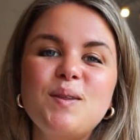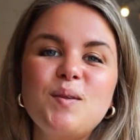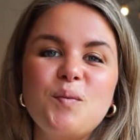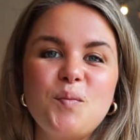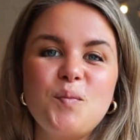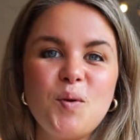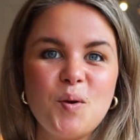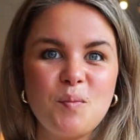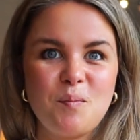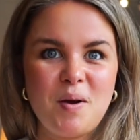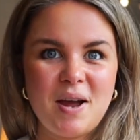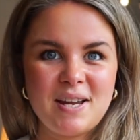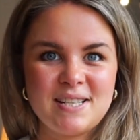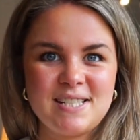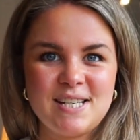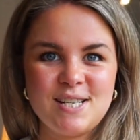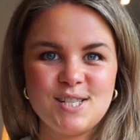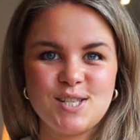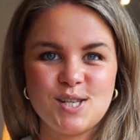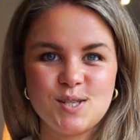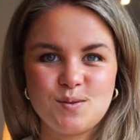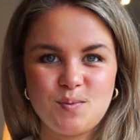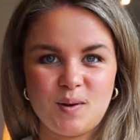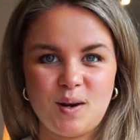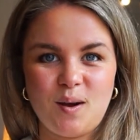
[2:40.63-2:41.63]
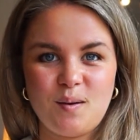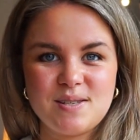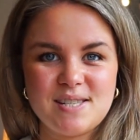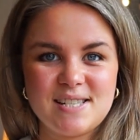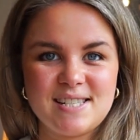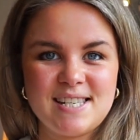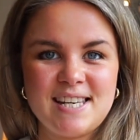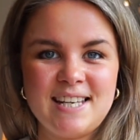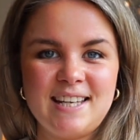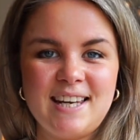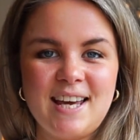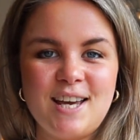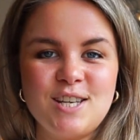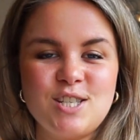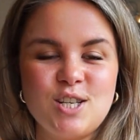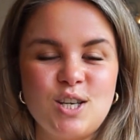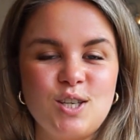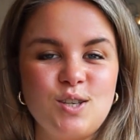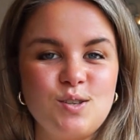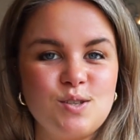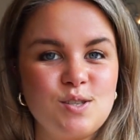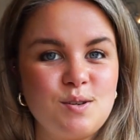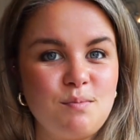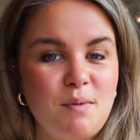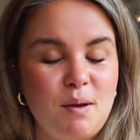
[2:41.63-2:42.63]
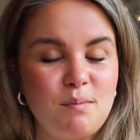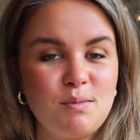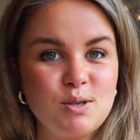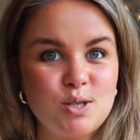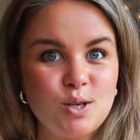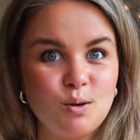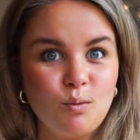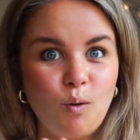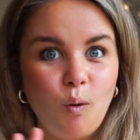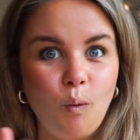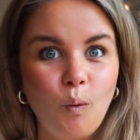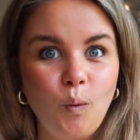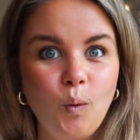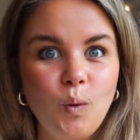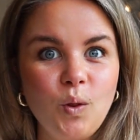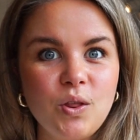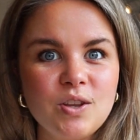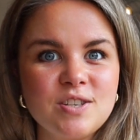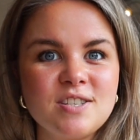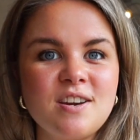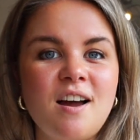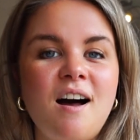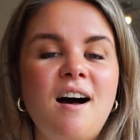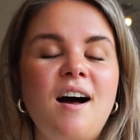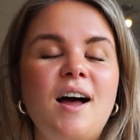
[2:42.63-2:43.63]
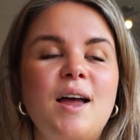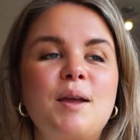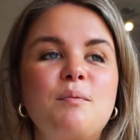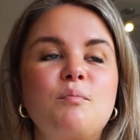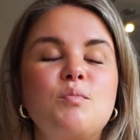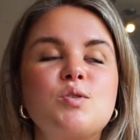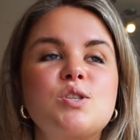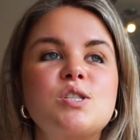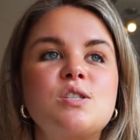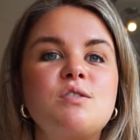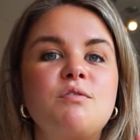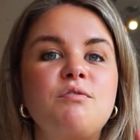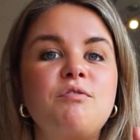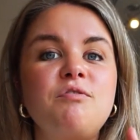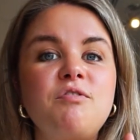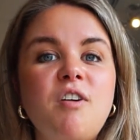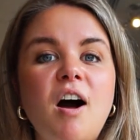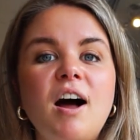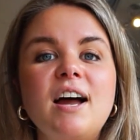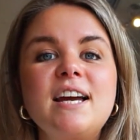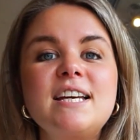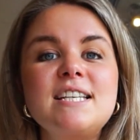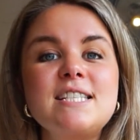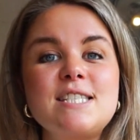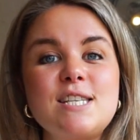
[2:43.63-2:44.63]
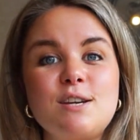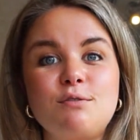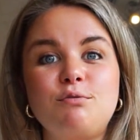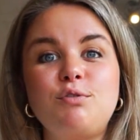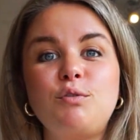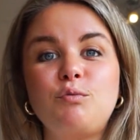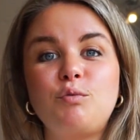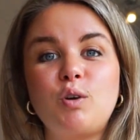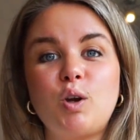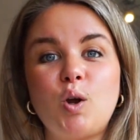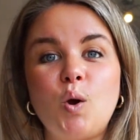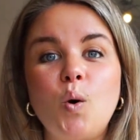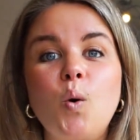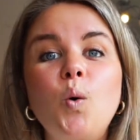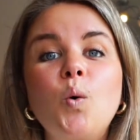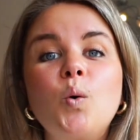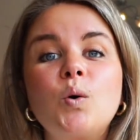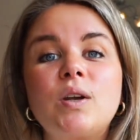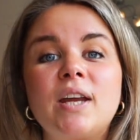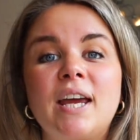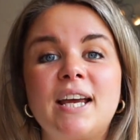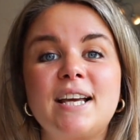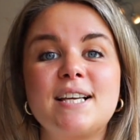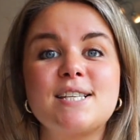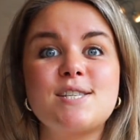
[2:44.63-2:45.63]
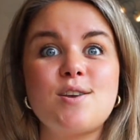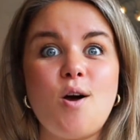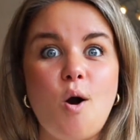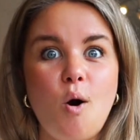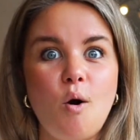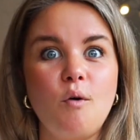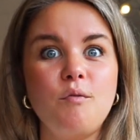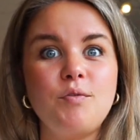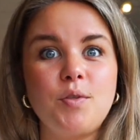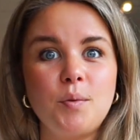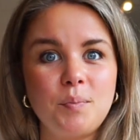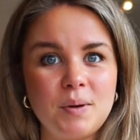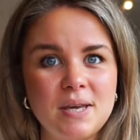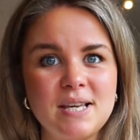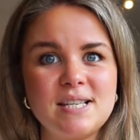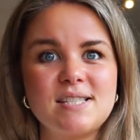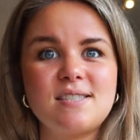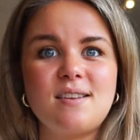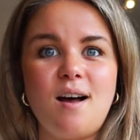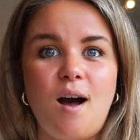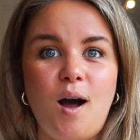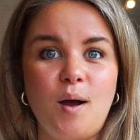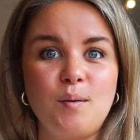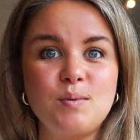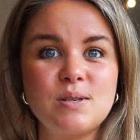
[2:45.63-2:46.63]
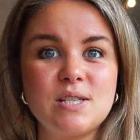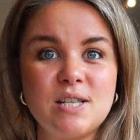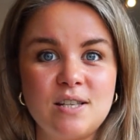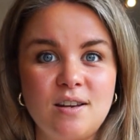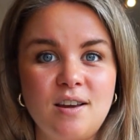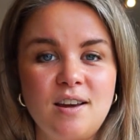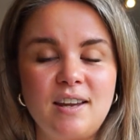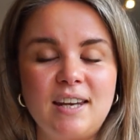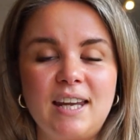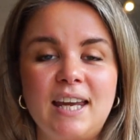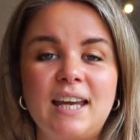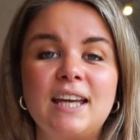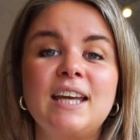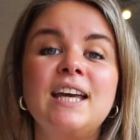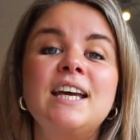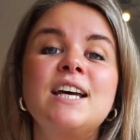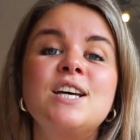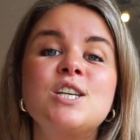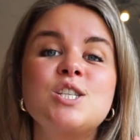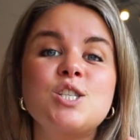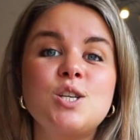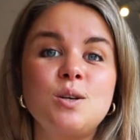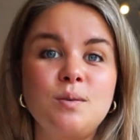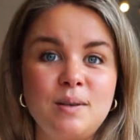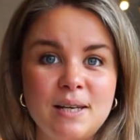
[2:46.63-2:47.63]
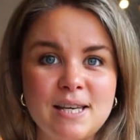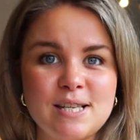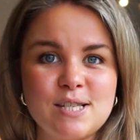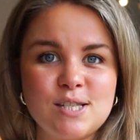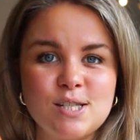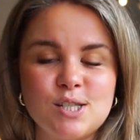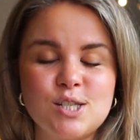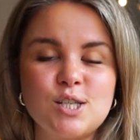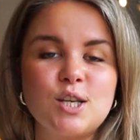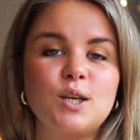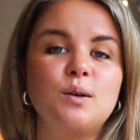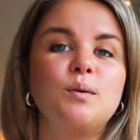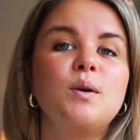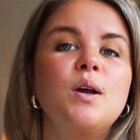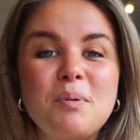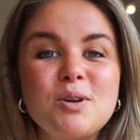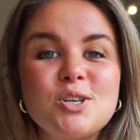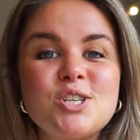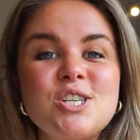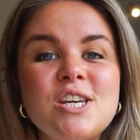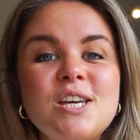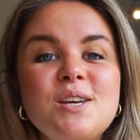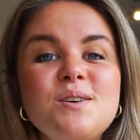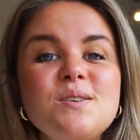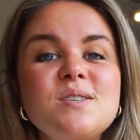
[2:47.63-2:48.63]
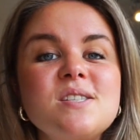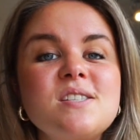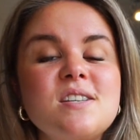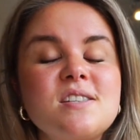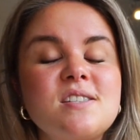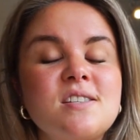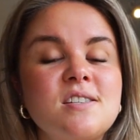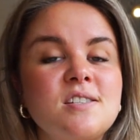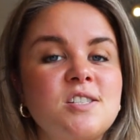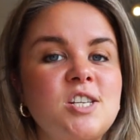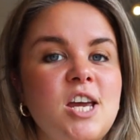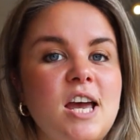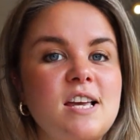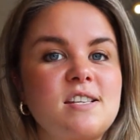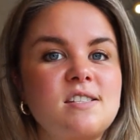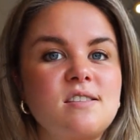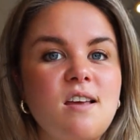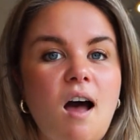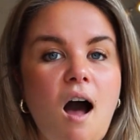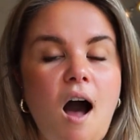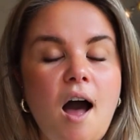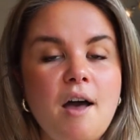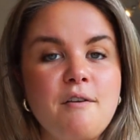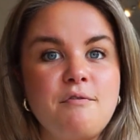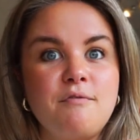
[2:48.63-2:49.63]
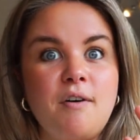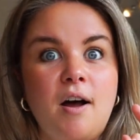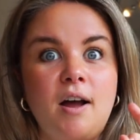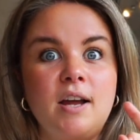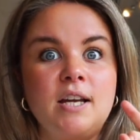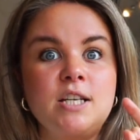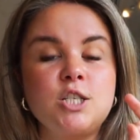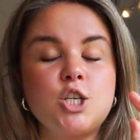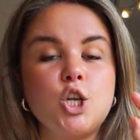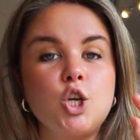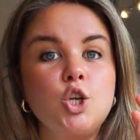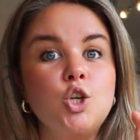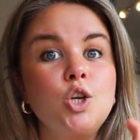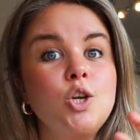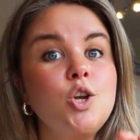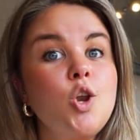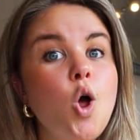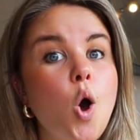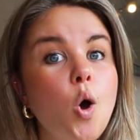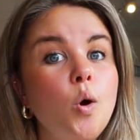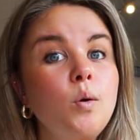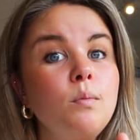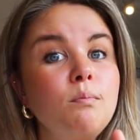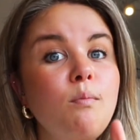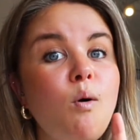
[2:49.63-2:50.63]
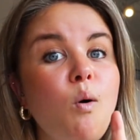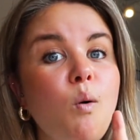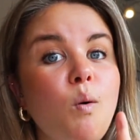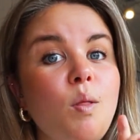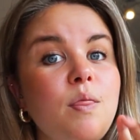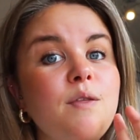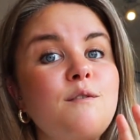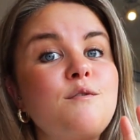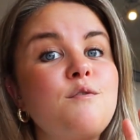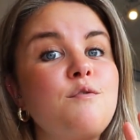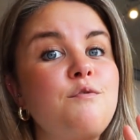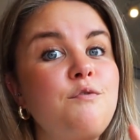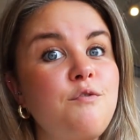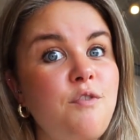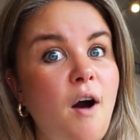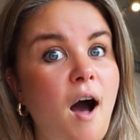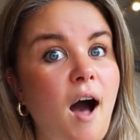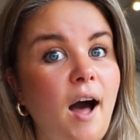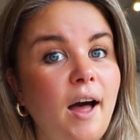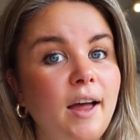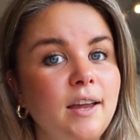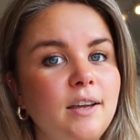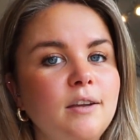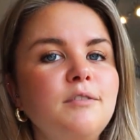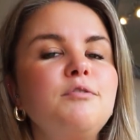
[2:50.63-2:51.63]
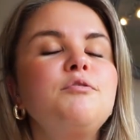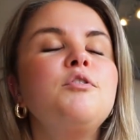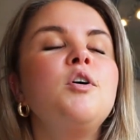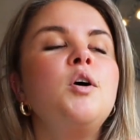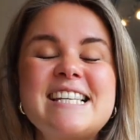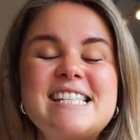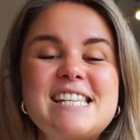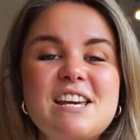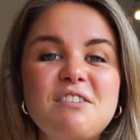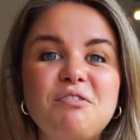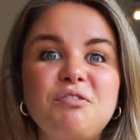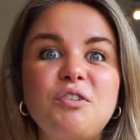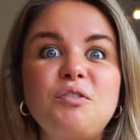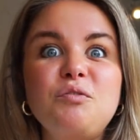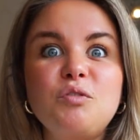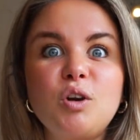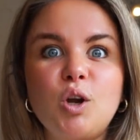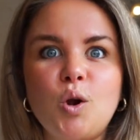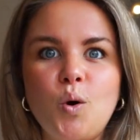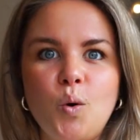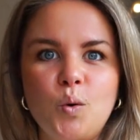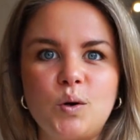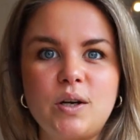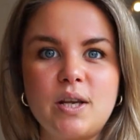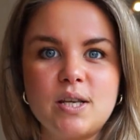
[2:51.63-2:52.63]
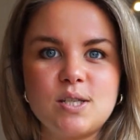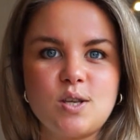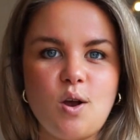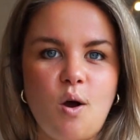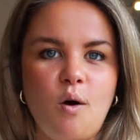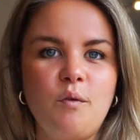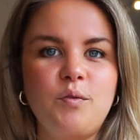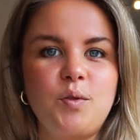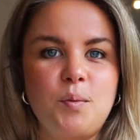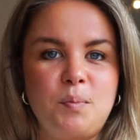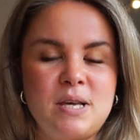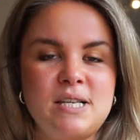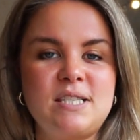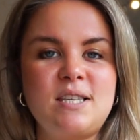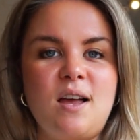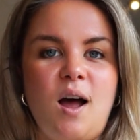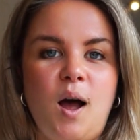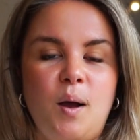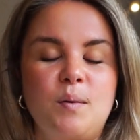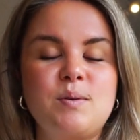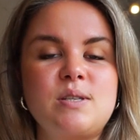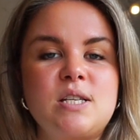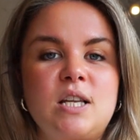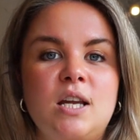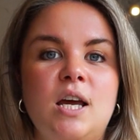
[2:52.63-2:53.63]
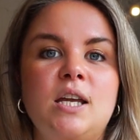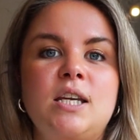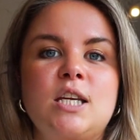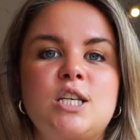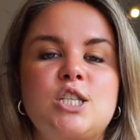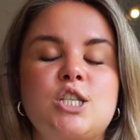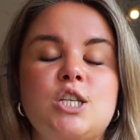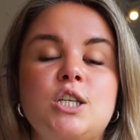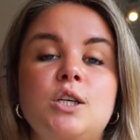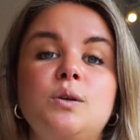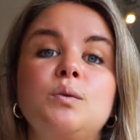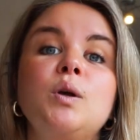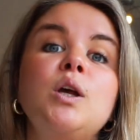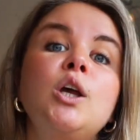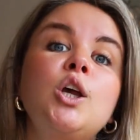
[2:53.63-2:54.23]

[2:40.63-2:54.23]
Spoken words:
that one of my teachers when I was a teenager used to make me do all the time was to find different recordings of the piece that I was learning to listen to. But she used to suggest that I find no more than 5 different recordings of the piece that I was learning to.